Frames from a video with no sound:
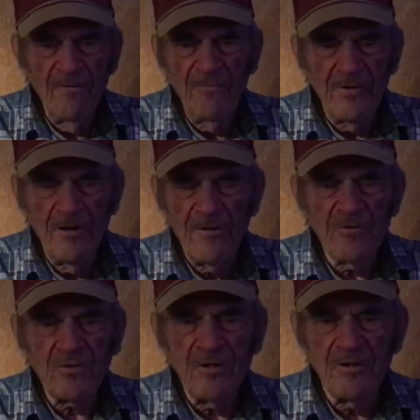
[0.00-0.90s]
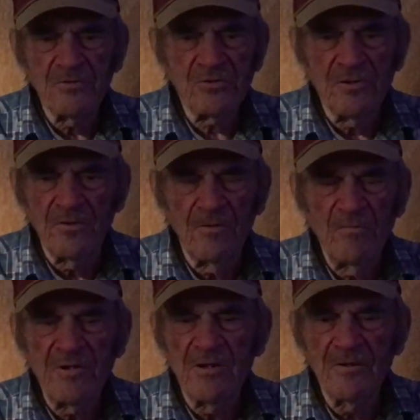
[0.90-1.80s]
the other kids in the
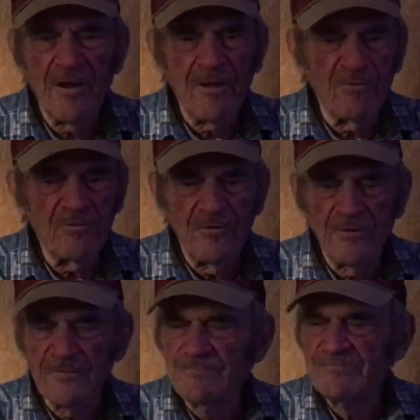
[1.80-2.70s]
immediate neighborhood,